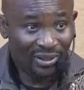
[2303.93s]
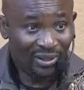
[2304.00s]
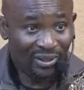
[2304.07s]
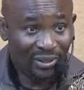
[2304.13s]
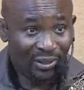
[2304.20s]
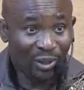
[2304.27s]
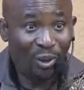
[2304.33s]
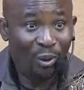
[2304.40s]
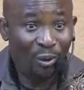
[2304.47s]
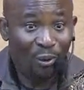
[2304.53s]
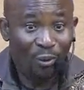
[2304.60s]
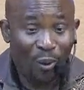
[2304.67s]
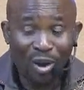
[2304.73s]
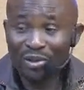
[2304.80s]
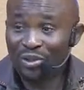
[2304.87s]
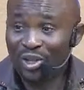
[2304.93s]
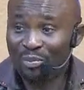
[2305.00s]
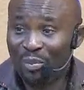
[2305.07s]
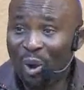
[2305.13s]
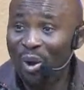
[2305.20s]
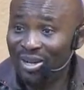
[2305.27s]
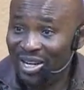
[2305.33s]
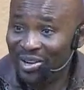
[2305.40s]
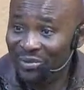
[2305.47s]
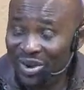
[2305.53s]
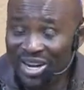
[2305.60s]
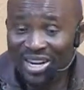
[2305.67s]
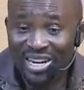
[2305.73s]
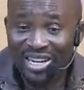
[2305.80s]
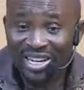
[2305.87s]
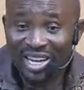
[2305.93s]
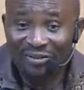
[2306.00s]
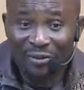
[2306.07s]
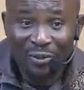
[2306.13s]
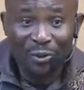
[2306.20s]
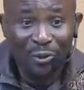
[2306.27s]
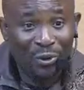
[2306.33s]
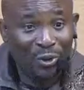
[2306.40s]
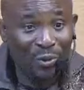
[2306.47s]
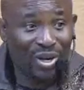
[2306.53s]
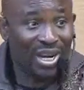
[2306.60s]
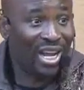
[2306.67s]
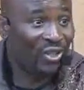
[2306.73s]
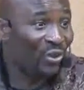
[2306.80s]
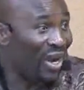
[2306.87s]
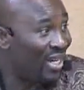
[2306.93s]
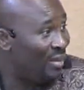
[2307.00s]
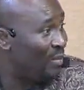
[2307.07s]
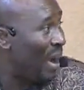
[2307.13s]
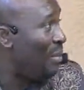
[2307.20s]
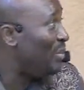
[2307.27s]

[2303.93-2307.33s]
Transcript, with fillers: So what's the point in reading it if you don't do it? That's why the Bible